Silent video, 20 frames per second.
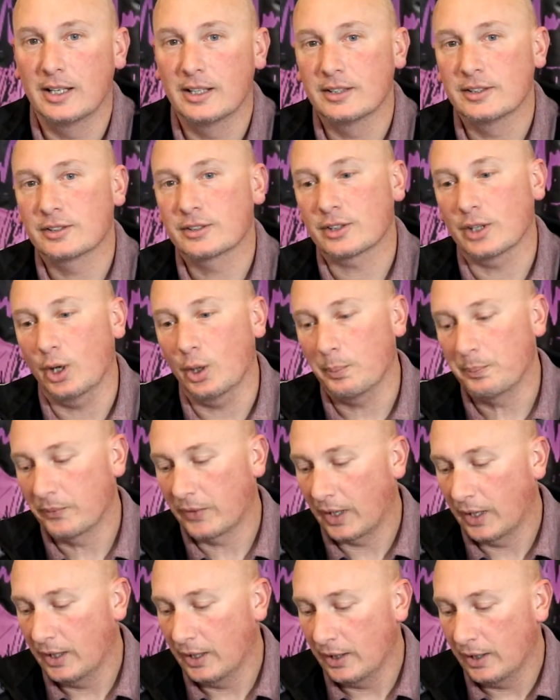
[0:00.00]
So
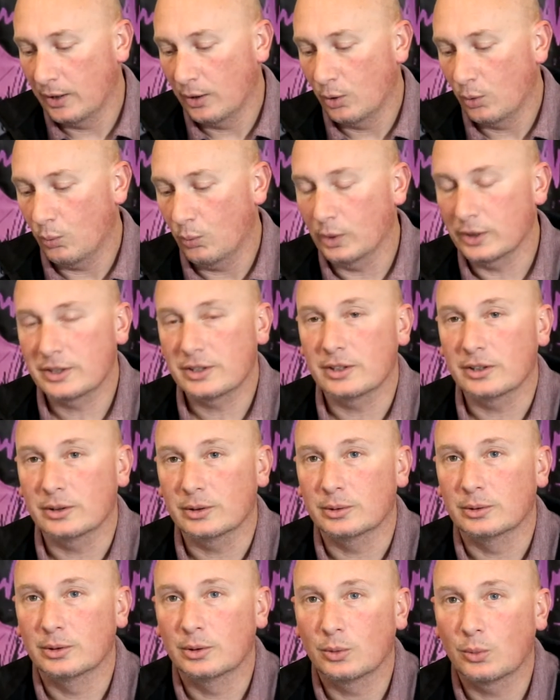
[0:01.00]
what
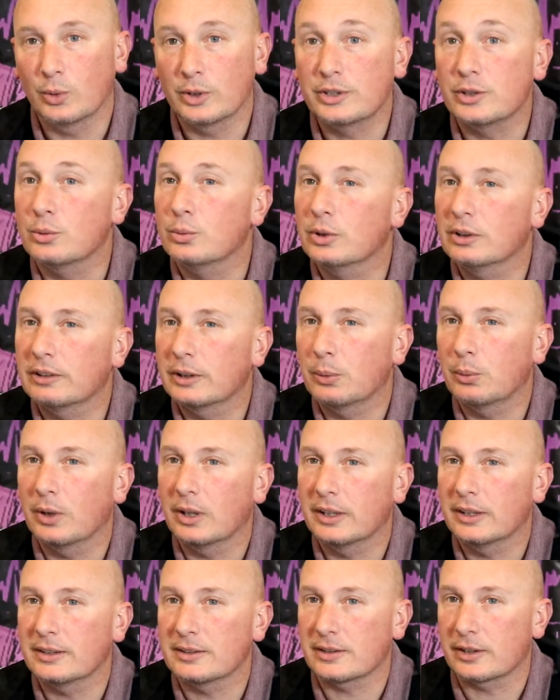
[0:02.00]
you really
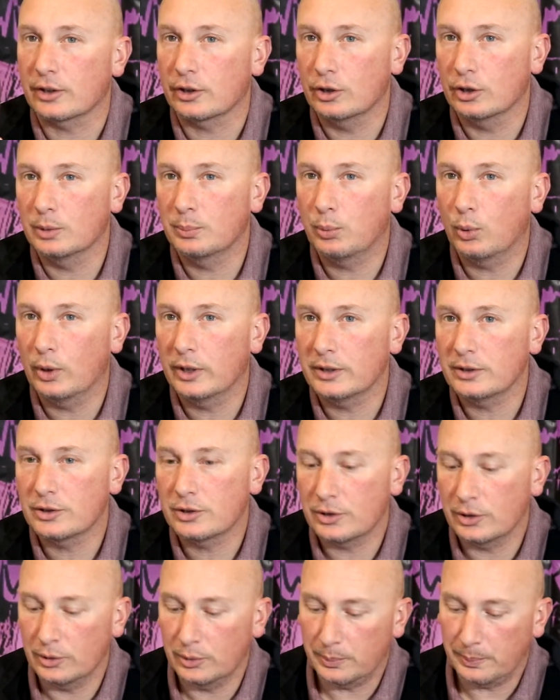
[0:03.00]
want is a good point and
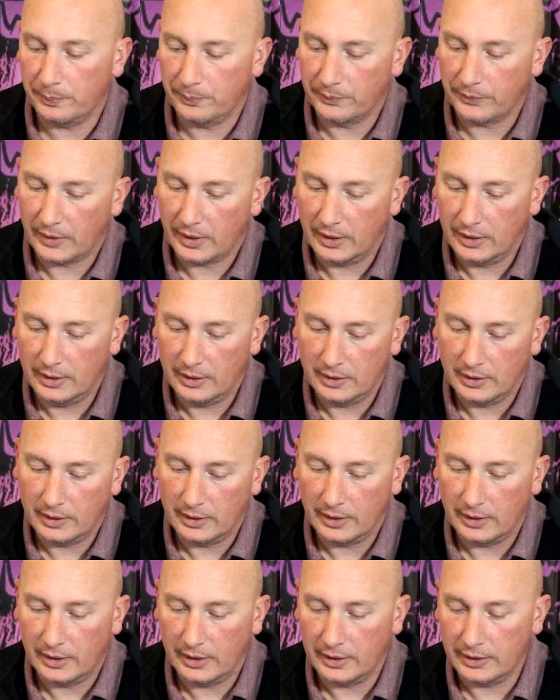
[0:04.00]
shoot.
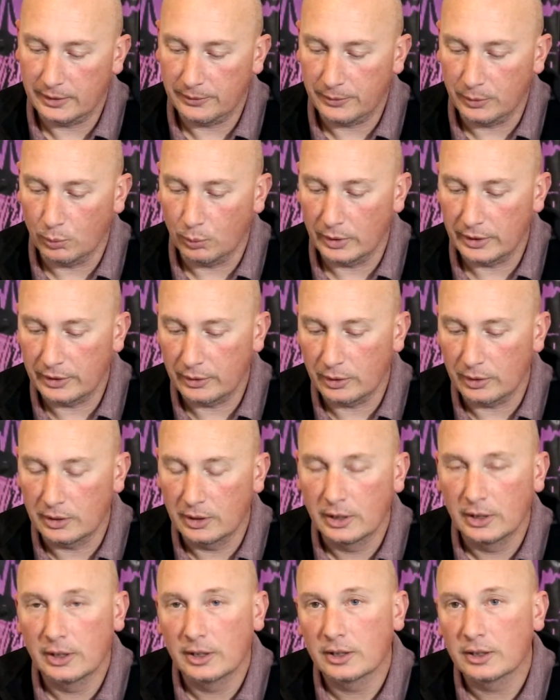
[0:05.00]
And if you want to
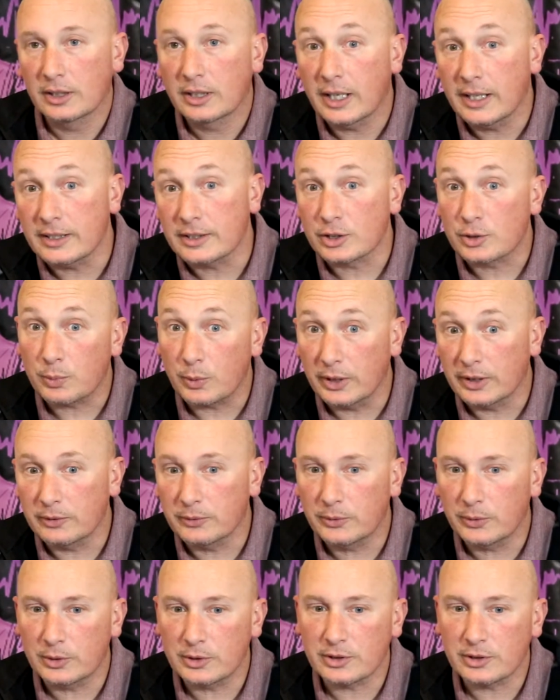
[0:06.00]
kind of spring for